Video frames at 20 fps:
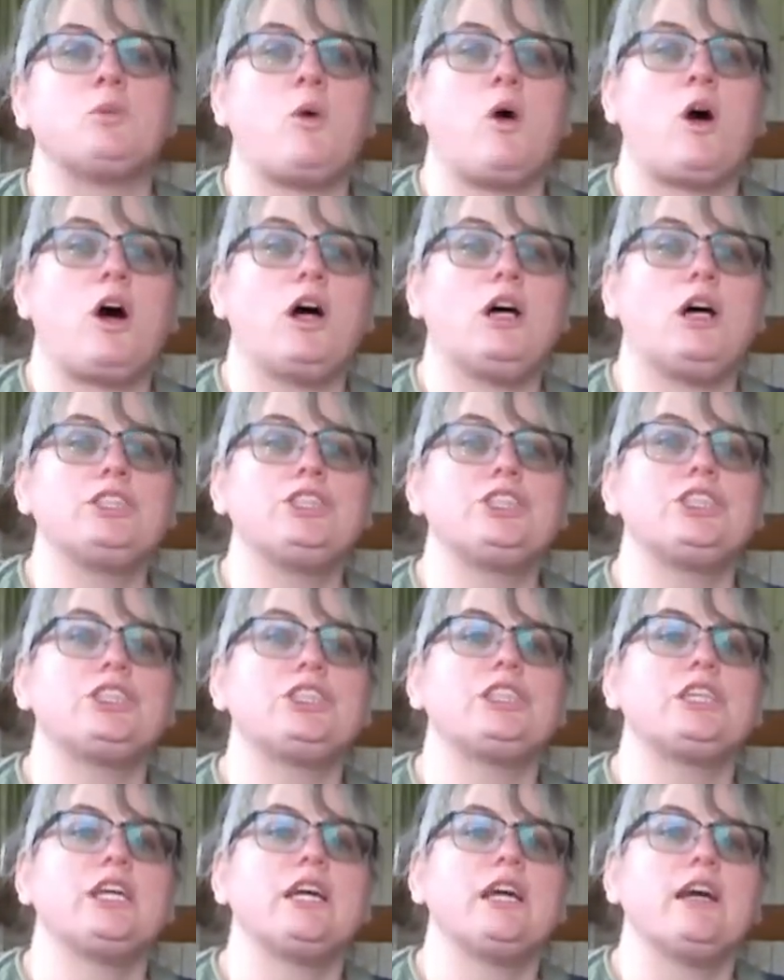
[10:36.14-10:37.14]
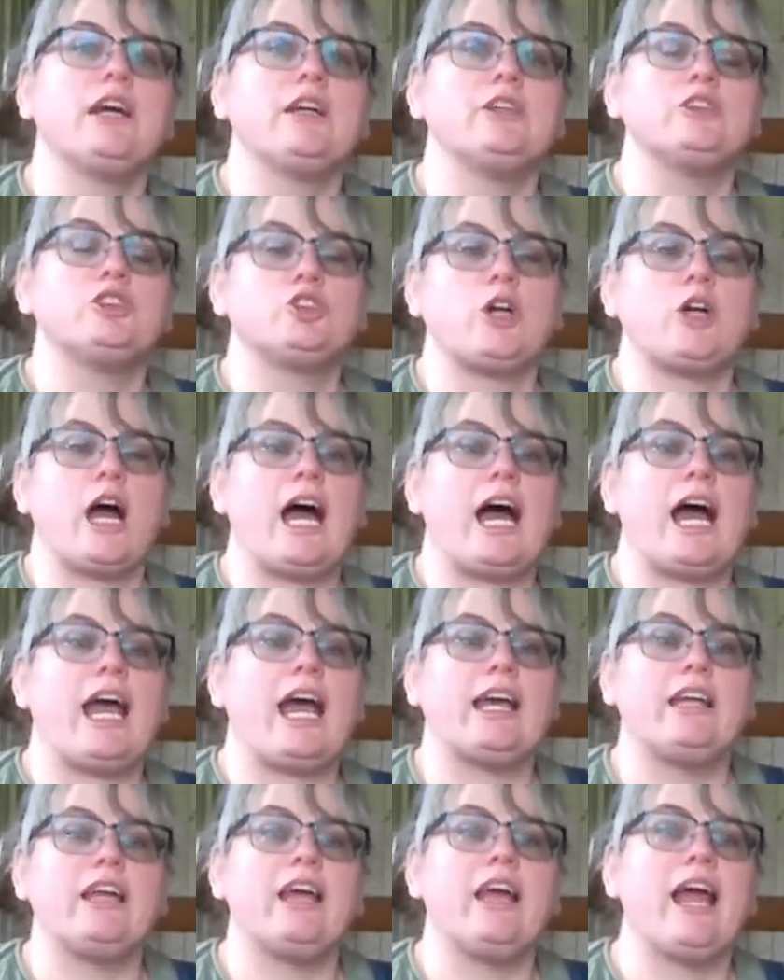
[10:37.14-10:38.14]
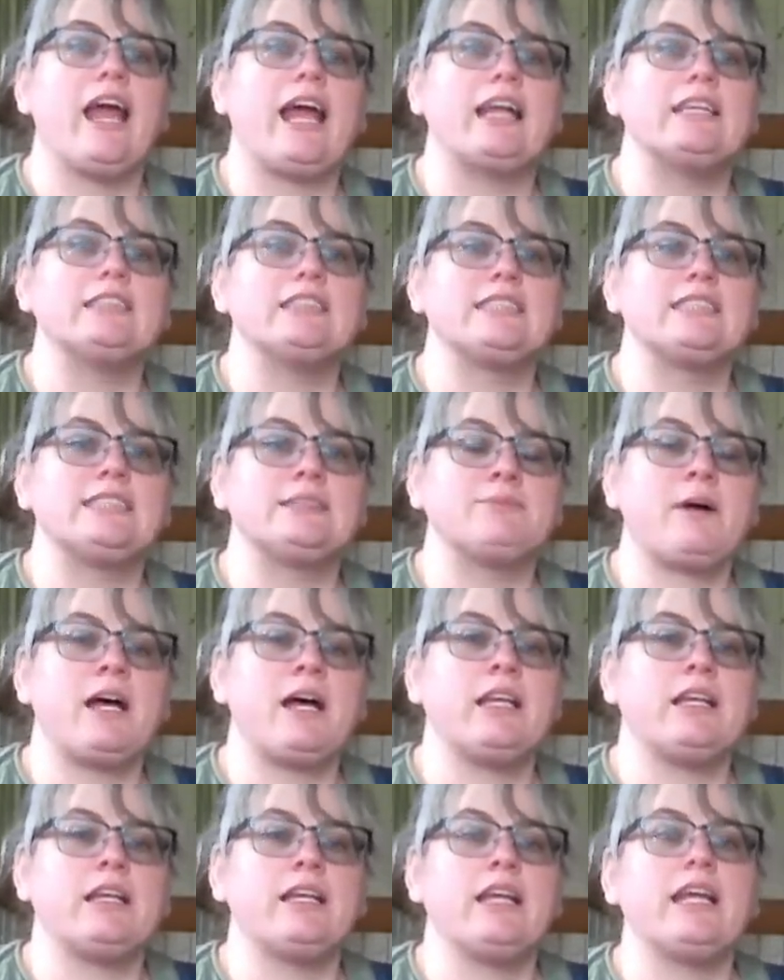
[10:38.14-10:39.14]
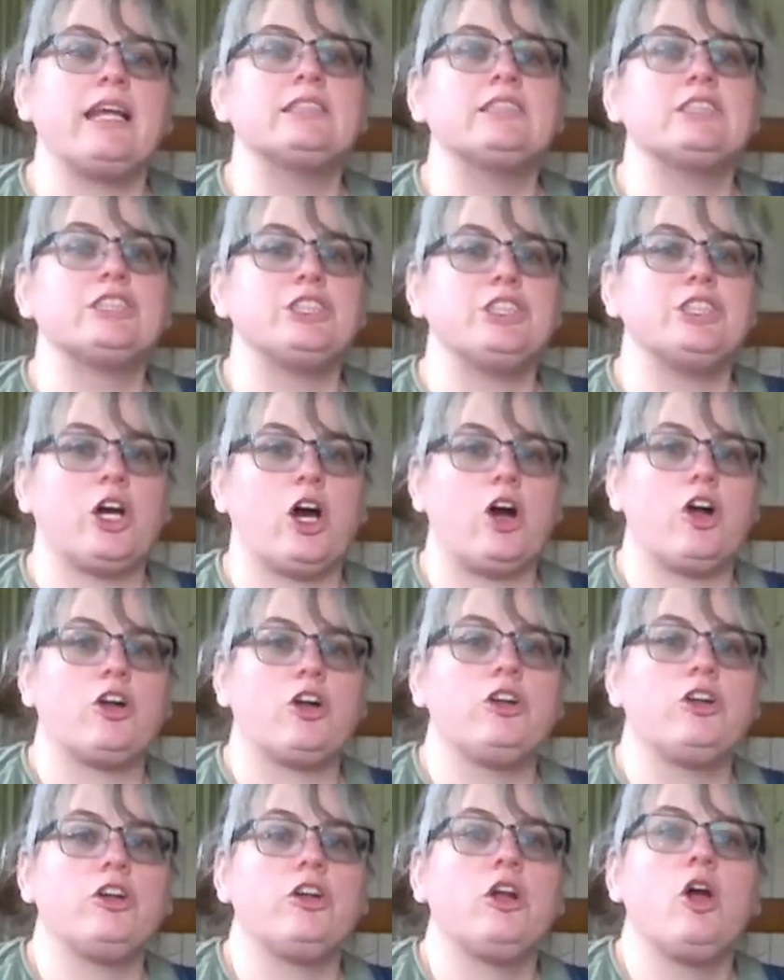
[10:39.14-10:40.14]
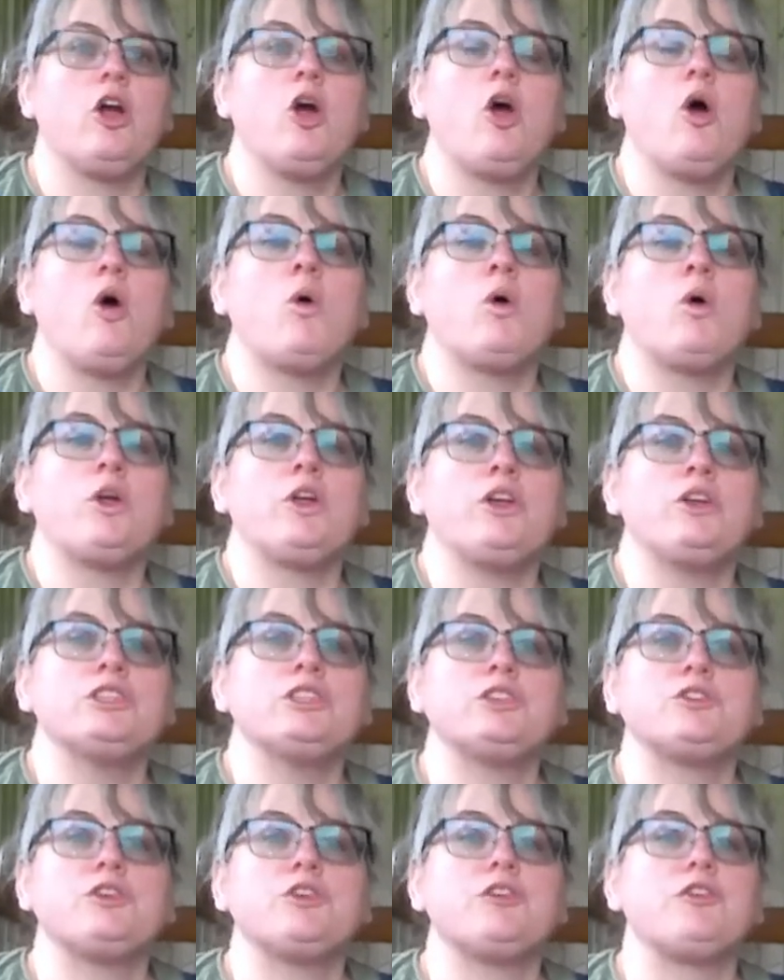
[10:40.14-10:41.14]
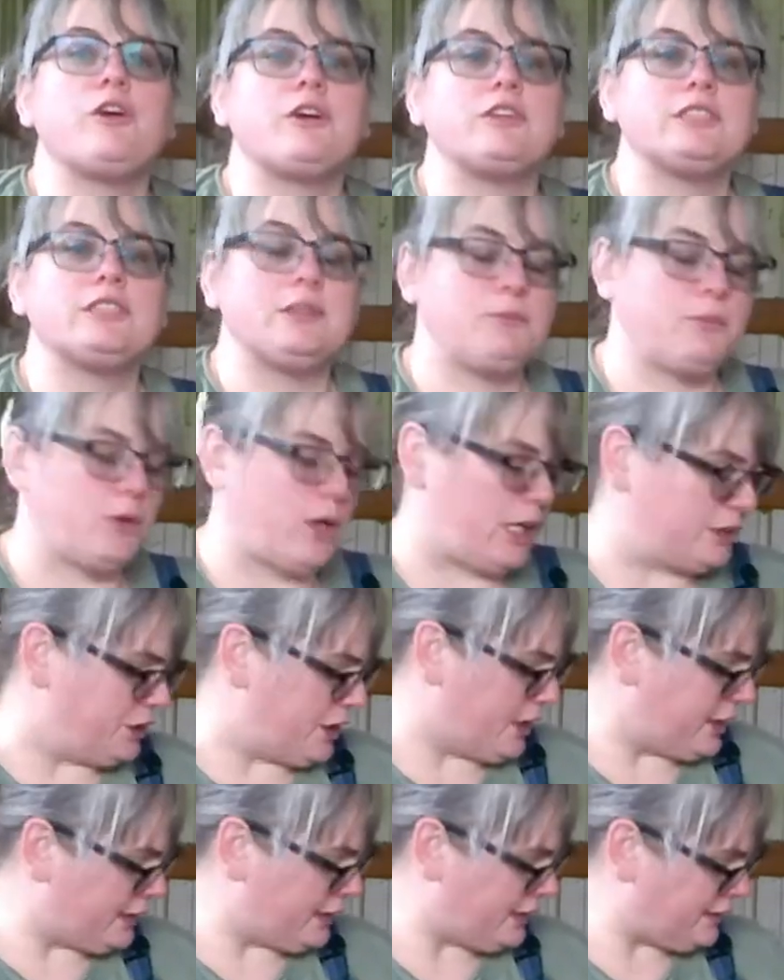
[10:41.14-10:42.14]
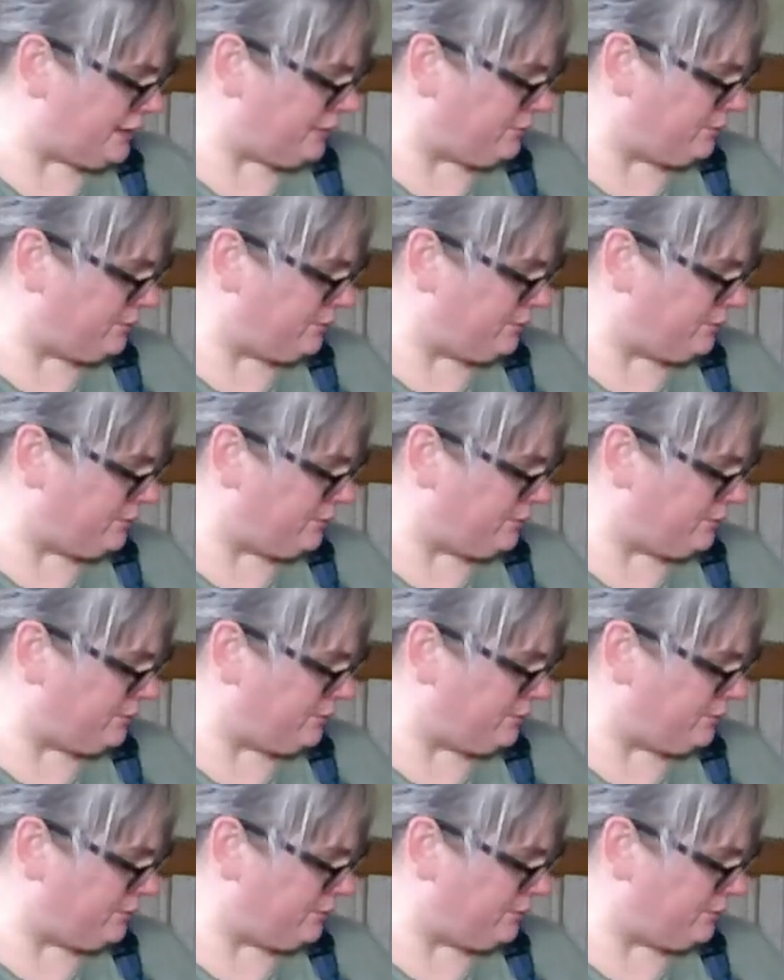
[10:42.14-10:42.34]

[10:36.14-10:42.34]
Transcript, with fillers: is washed, dried, and spun into yarn or used for felting projects.